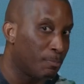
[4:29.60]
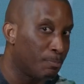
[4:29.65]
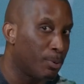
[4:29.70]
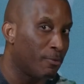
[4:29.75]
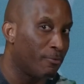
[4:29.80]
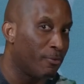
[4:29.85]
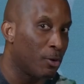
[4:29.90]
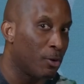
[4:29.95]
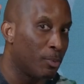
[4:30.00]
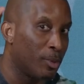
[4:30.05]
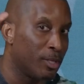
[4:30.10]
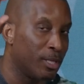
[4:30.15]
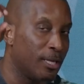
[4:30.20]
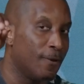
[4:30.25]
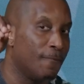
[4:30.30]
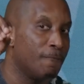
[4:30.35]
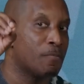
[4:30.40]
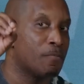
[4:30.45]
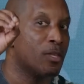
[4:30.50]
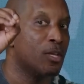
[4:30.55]

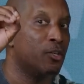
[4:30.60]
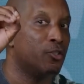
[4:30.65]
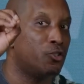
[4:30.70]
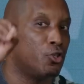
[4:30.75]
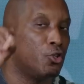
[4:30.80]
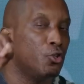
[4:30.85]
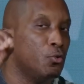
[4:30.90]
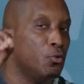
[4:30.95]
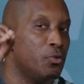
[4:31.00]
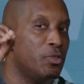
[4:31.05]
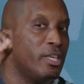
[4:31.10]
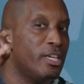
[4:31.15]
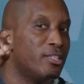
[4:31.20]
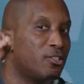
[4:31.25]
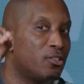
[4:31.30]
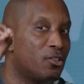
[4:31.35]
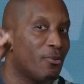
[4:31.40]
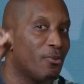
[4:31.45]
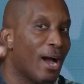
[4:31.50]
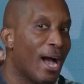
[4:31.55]
proverbially, to
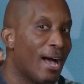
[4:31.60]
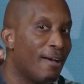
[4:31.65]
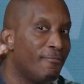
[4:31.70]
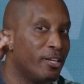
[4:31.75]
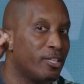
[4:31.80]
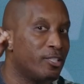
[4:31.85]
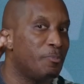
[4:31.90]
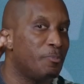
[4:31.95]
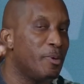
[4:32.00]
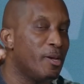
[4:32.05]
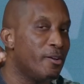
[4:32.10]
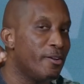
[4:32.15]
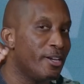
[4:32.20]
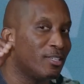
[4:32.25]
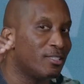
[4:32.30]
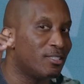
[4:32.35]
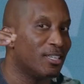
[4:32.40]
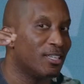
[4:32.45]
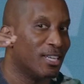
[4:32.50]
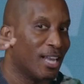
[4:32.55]
this Thrive
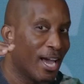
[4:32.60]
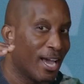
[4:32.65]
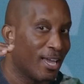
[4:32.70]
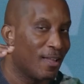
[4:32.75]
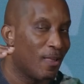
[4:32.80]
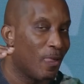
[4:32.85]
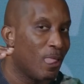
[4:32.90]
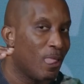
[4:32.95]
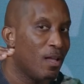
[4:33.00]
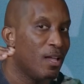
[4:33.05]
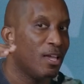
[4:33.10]
experience tonight